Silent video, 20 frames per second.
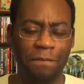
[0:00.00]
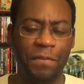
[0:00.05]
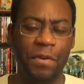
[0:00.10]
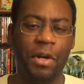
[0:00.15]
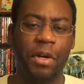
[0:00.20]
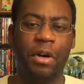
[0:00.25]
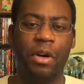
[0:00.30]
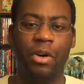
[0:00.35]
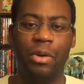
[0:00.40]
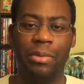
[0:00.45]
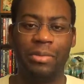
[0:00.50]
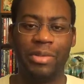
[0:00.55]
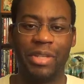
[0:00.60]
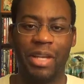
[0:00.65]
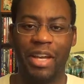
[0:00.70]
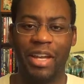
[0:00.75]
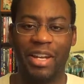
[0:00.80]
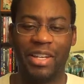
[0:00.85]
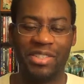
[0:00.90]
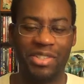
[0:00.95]
films,
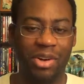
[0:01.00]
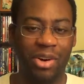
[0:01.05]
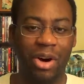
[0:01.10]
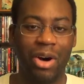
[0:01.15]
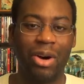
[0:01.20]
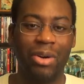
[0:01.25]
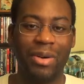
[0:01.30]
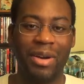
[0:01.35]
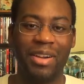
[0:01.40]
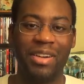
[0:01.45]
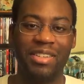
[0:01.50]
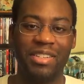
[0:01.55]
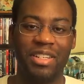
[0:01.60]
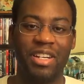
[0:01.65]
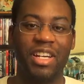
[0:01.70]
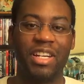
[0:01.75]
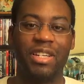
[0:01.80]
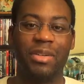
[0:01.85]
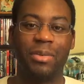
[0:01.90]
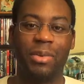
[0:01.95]
and it's already
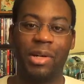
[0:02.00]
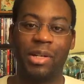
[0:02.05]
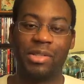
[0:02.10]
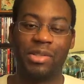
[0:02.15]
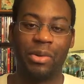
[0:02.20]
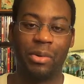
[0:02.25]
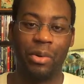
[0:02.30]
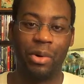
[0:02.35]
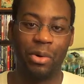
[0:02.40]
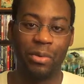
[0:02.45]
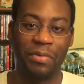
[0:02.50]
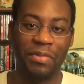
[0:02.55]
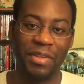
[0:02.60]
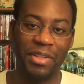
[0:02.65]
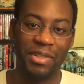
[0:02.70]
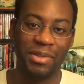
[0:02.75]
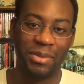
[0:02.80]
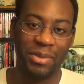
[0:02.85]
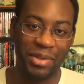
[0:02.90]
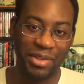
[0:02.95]
January, so
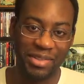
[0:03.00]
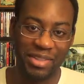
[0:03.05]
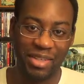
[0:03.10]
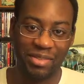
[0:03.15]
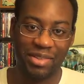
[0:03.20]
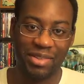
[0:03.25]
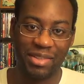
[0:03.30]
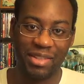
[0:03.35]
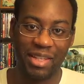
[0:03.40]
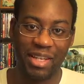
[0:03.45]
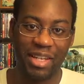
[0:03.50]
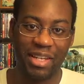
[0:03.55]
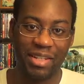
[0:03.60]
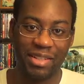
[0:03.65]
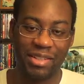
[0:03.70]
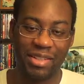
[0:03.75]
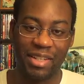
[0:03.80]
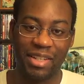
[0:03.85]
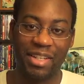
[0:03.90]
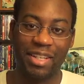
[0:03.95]
hopefully 2017
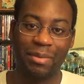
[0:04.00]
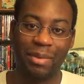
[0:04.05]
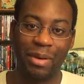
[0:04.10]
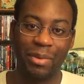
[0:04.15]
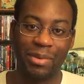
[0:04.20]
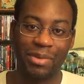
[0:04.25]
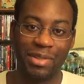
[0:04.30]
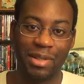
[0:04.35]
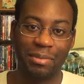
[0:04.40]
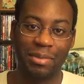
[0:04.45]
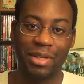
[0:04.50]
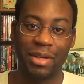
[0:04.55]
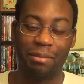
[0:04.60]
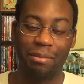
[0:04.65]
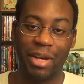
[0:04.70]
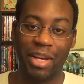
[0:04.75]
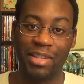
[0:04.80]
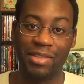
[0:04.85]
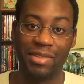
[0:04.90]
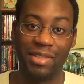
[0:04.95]
is going to come out with something
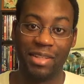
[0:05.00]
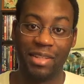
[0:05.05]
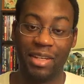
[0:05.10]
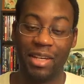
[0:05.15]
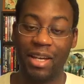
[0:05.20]
amazing.